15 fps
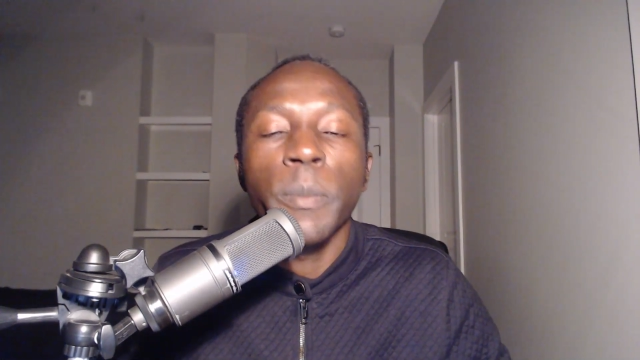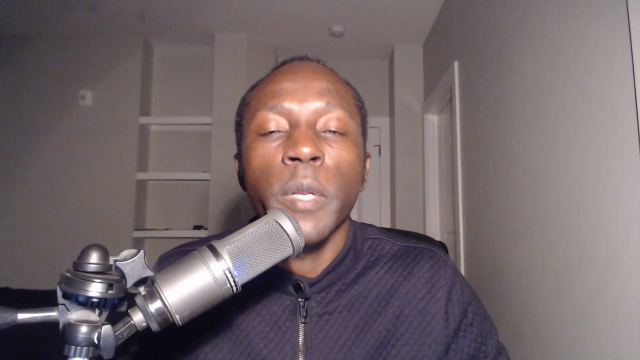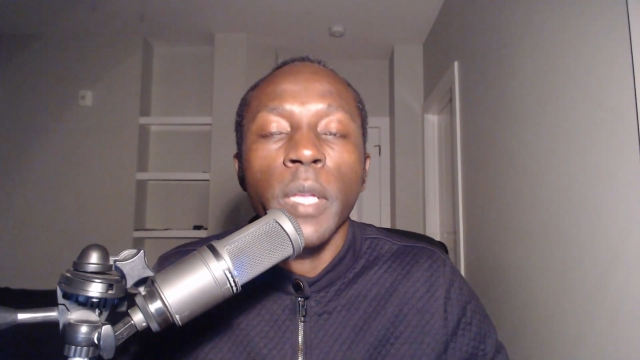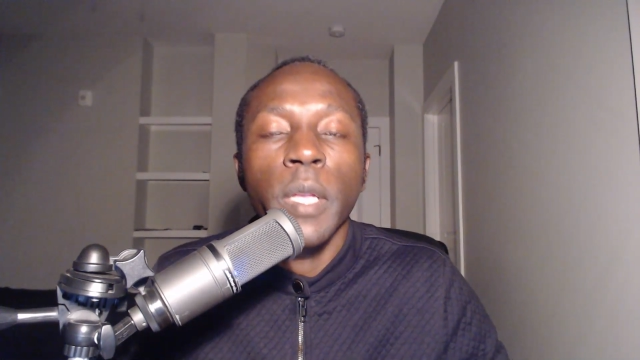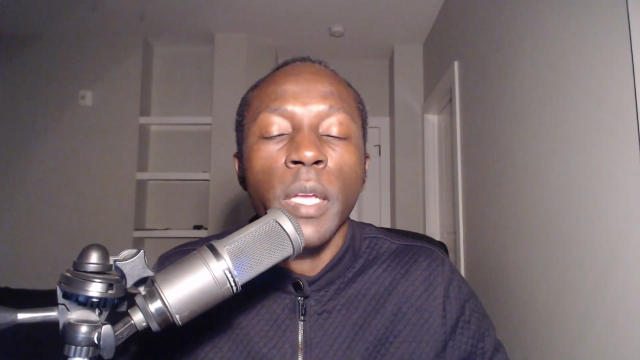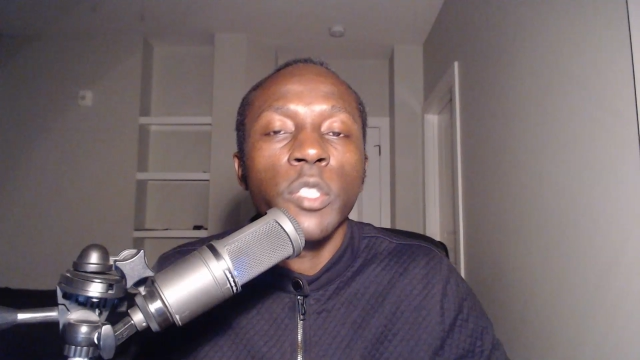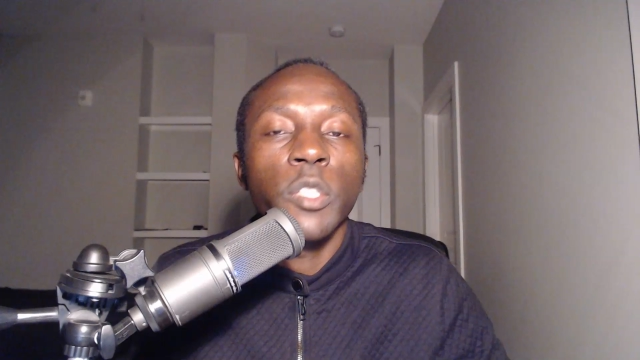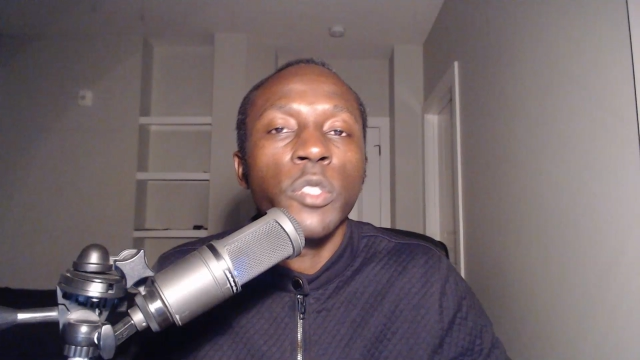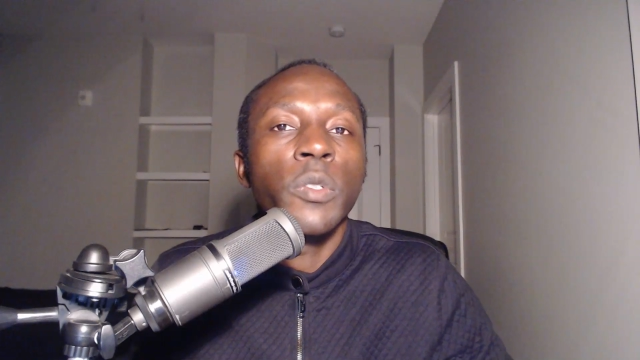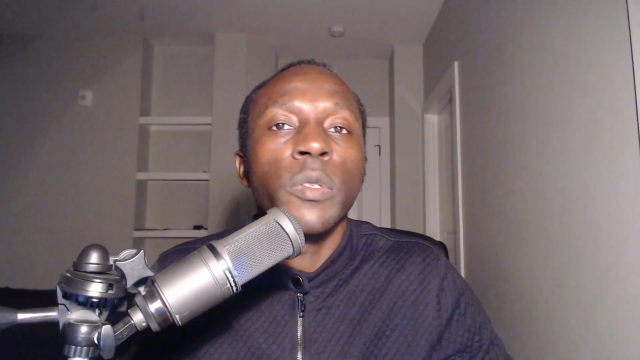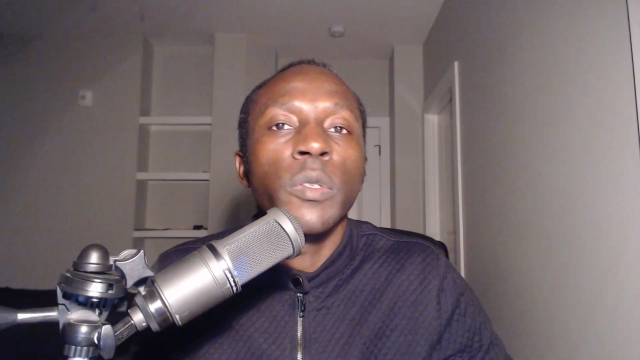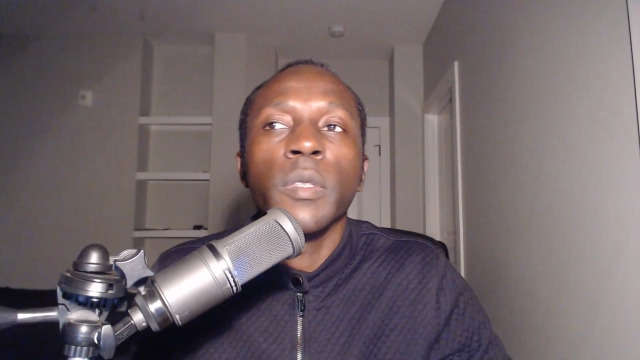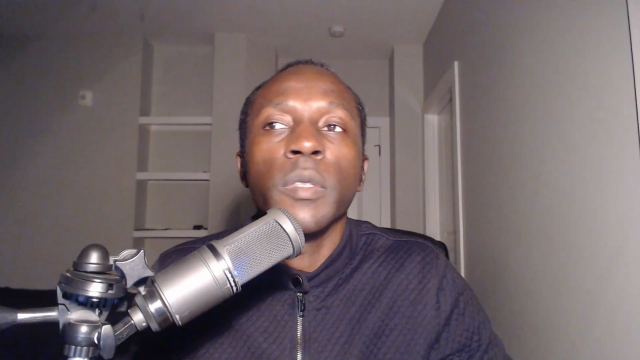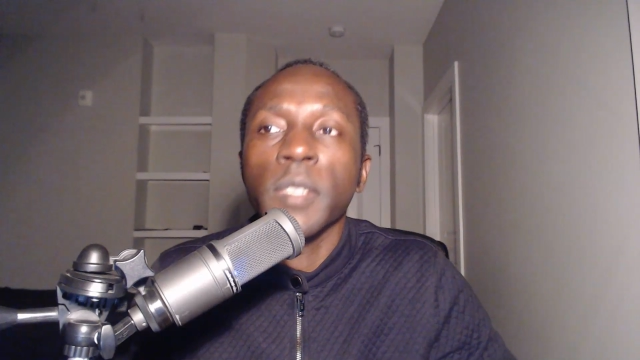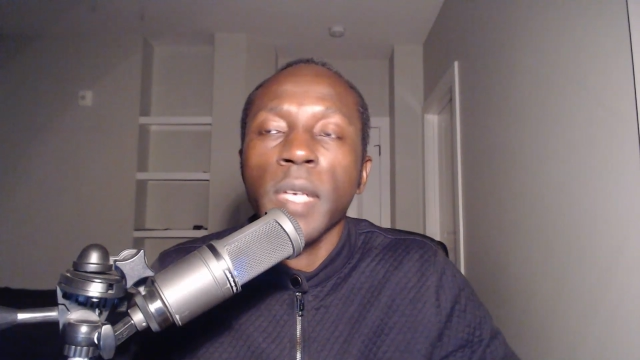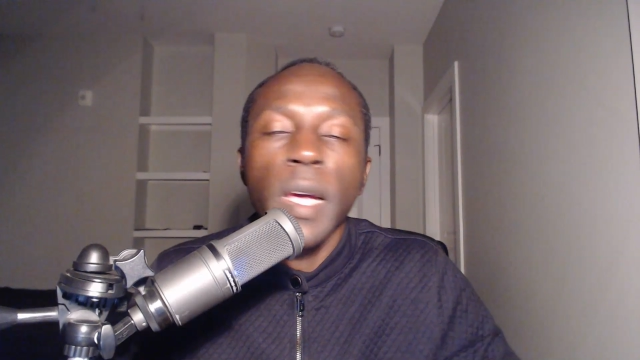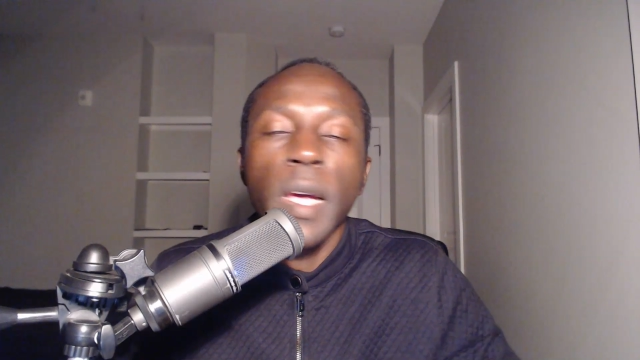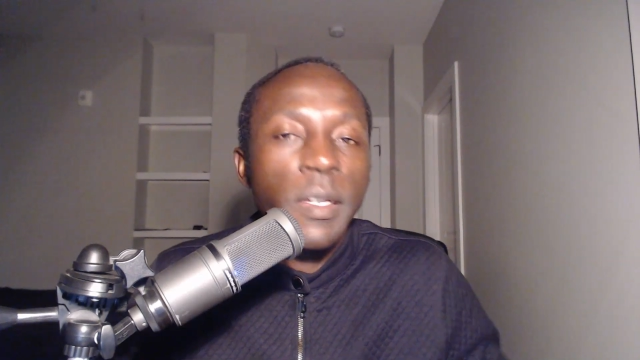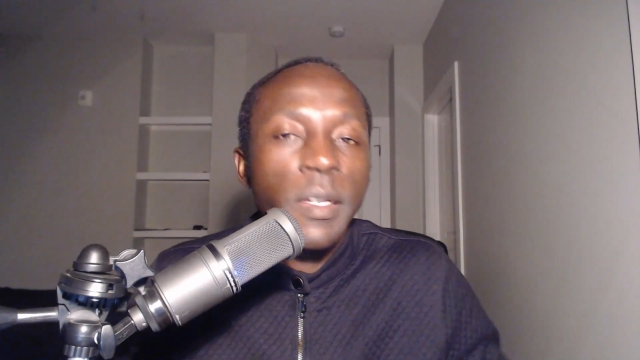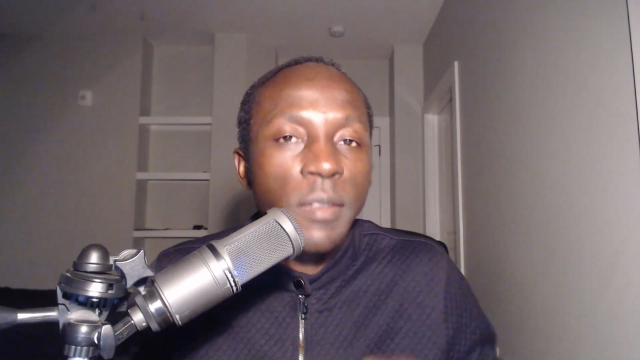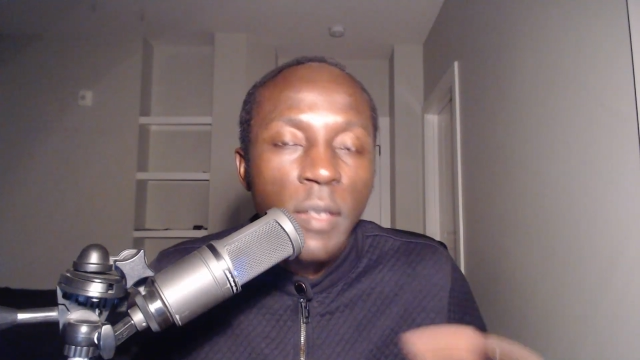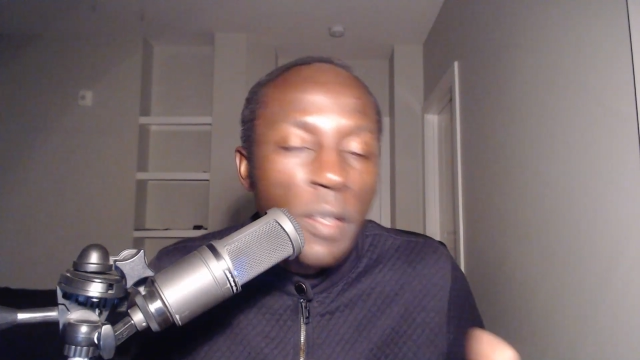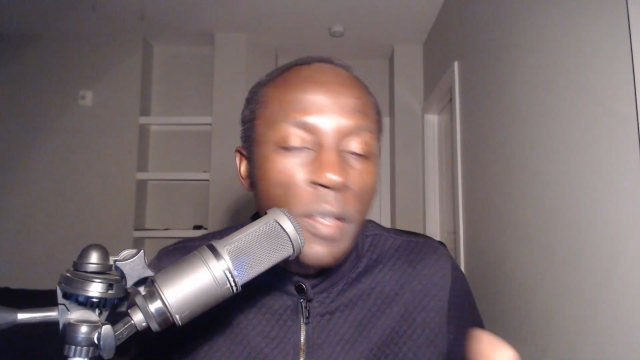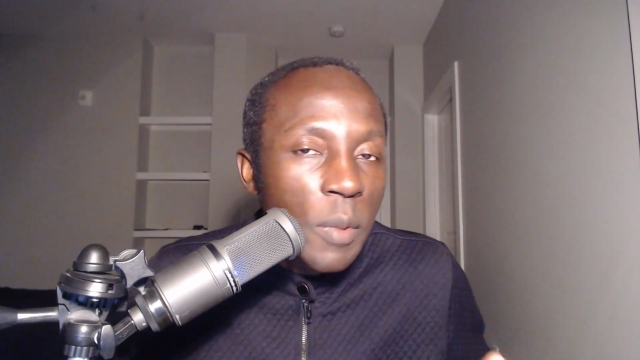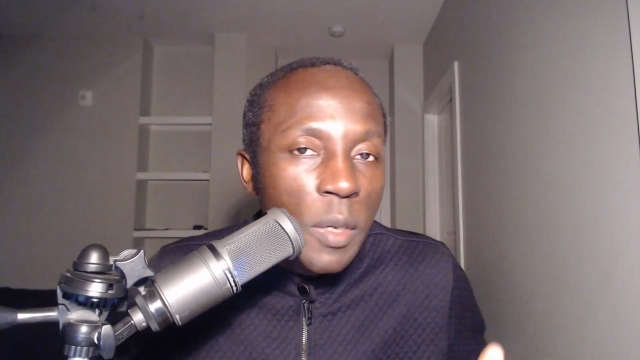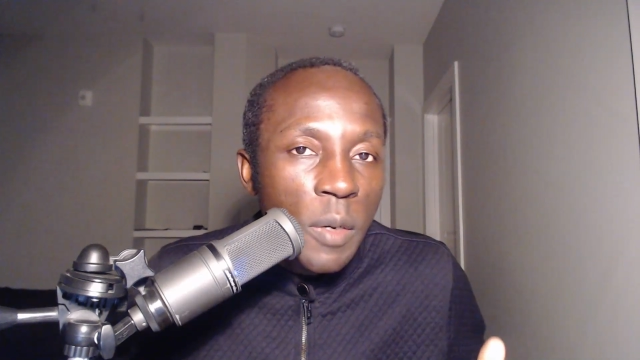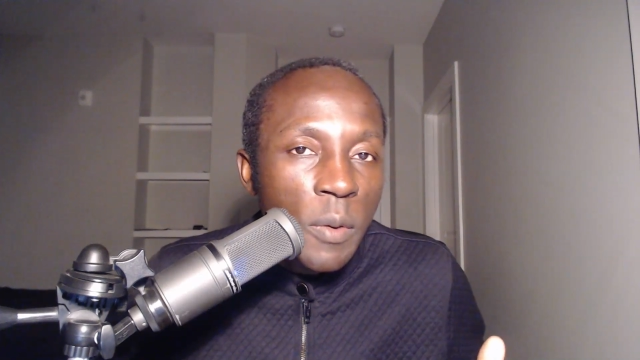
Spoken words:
potential, the sky's the limit.